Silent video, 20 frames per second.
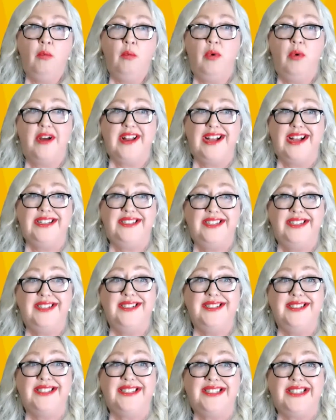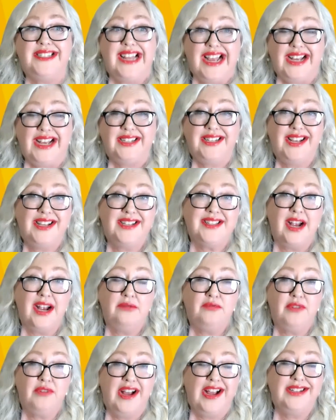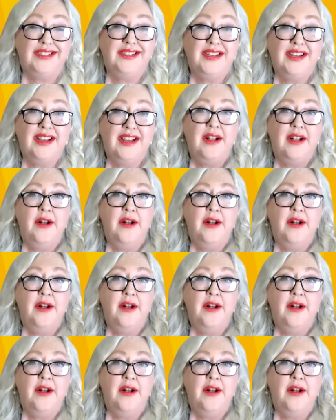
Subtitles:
What I did instead is I read